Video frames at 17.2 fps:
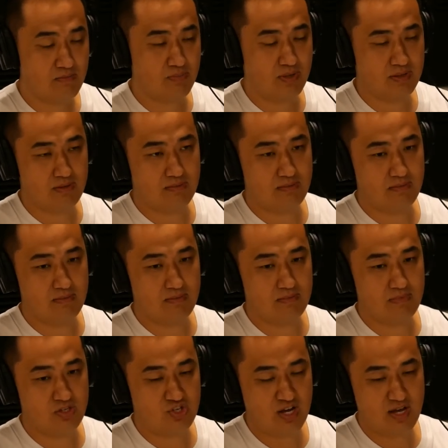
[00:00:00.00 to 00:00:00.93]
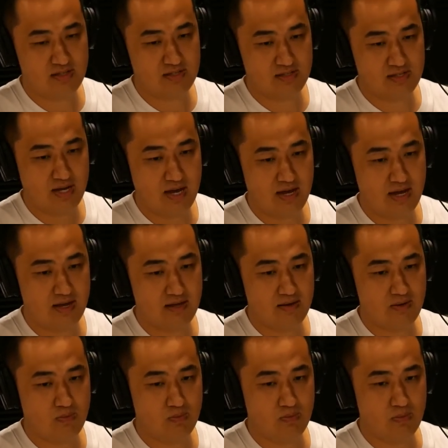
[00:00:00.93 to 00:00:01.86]
but the chances
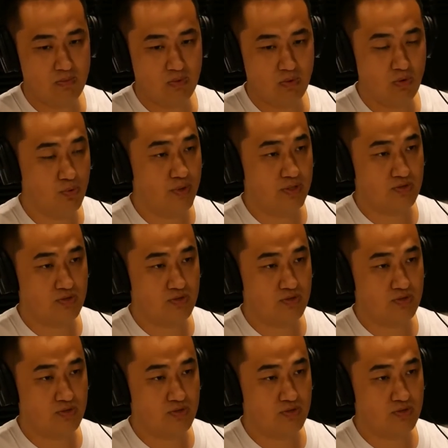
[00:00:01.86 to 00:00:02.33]
are all